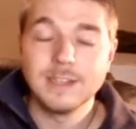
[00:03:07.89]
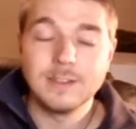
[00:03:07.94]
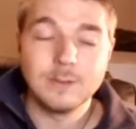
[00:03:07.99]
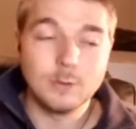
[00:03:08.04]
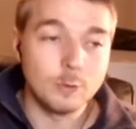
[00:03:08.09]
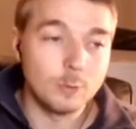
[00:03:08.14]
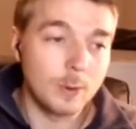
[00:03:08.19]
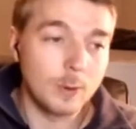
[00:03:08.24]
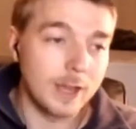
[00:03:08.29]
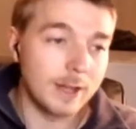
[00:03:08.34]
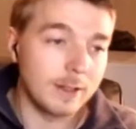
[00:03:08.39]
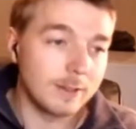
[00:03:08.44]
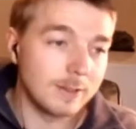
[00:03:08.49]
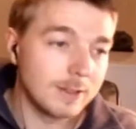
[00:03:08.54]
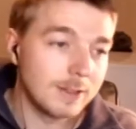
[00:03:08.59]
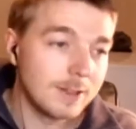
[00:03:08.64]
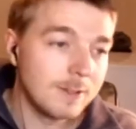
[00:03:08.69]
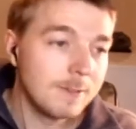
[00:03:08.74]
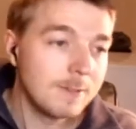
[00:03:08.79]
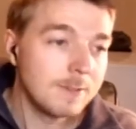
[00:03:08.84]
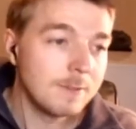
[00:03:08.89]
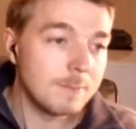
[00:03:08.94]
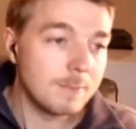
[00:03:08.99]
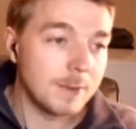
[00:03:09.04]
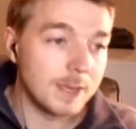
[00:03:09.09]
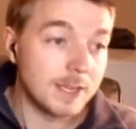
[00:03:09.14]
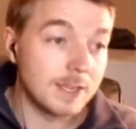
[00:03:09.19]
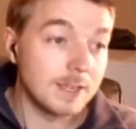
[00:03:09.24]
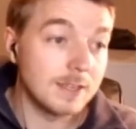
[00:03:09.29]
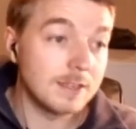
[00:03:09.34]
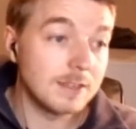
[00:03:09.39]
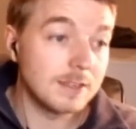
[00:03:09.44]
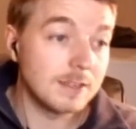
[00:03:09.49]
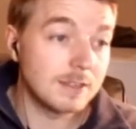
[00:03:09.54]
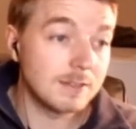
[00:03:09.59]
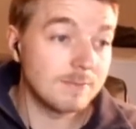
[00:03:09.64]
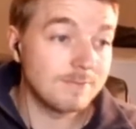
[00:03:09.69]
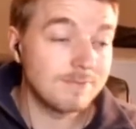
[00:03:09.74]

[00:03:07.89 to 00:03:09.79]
too well. Because,